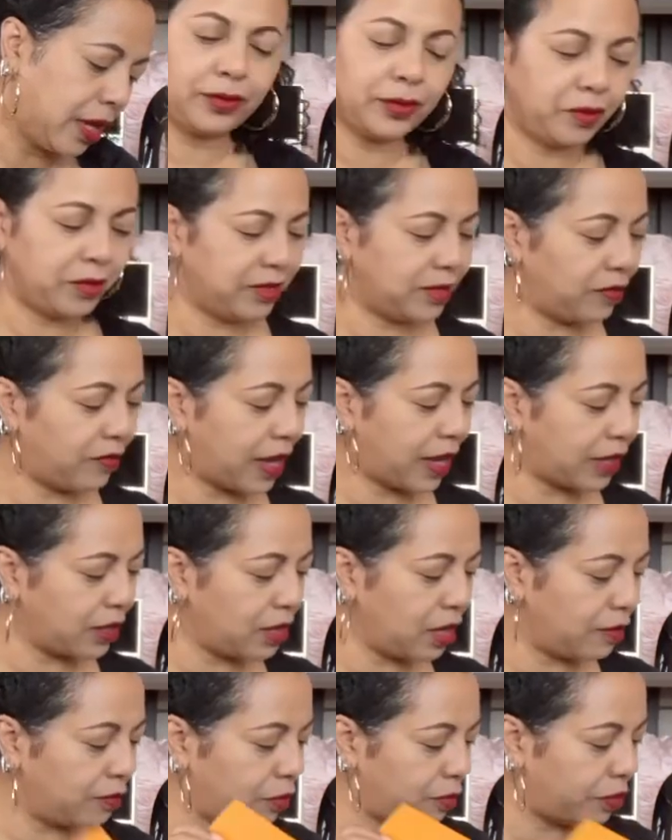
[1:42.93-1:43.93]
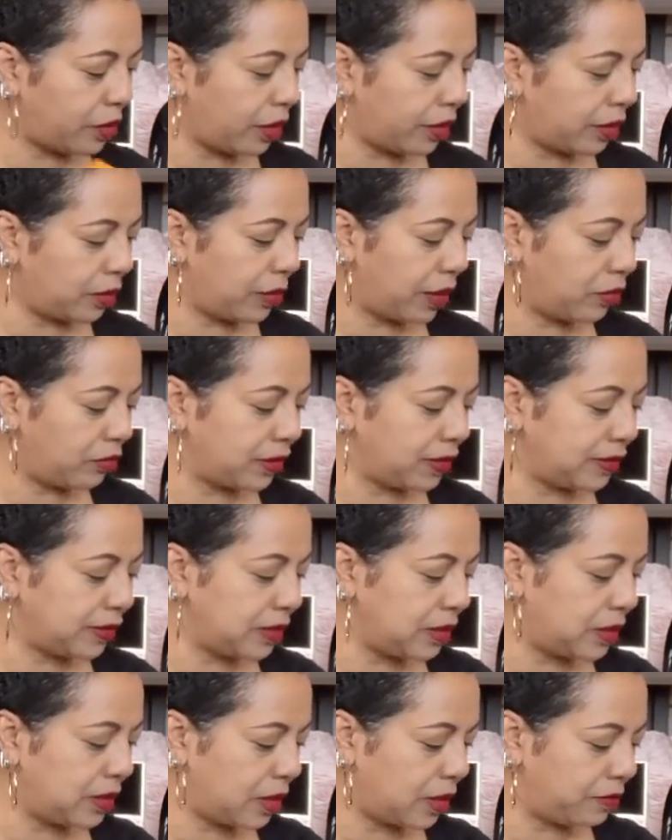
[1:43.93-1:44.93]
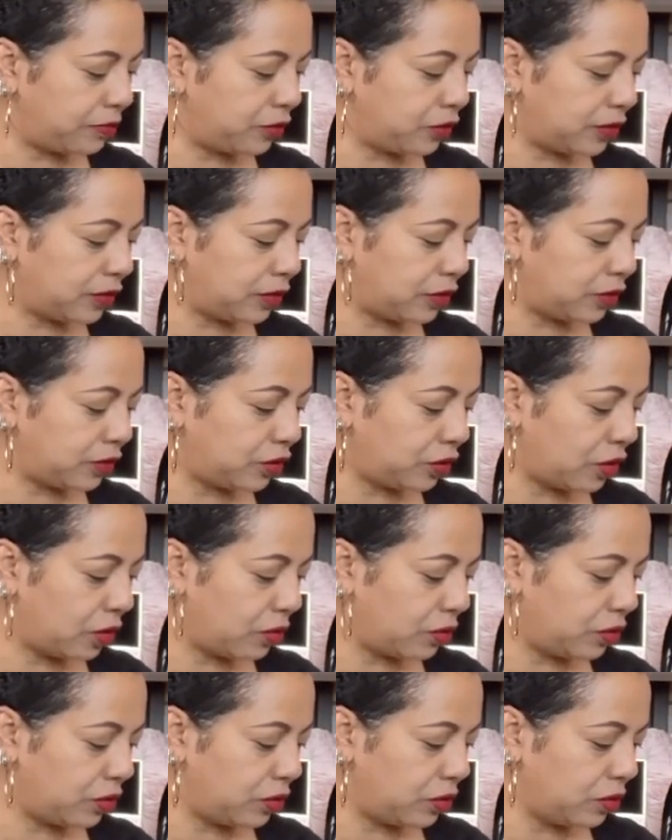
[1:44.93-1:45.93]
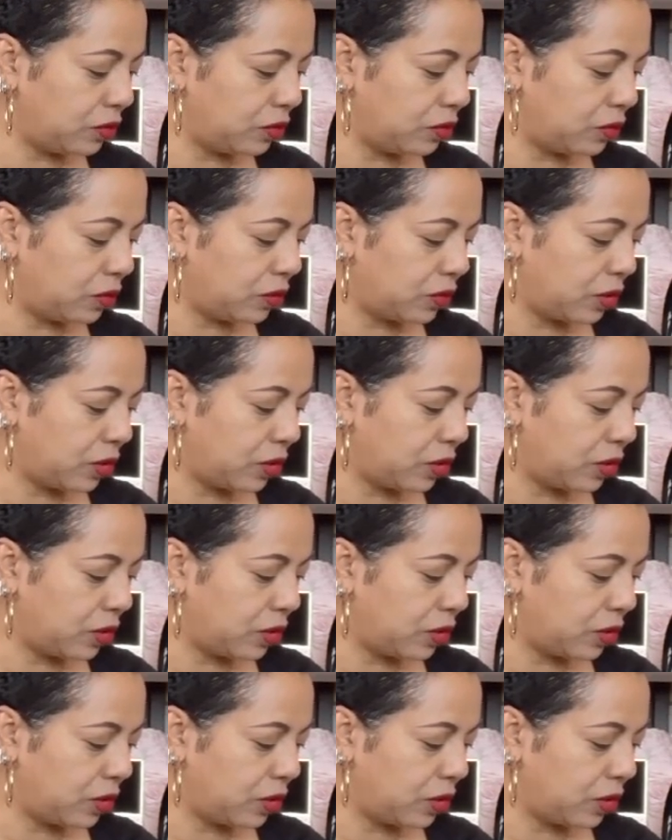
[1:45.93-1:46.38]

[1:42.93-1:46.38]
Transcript: Let me see if I can cover part of my receipt up just to show you.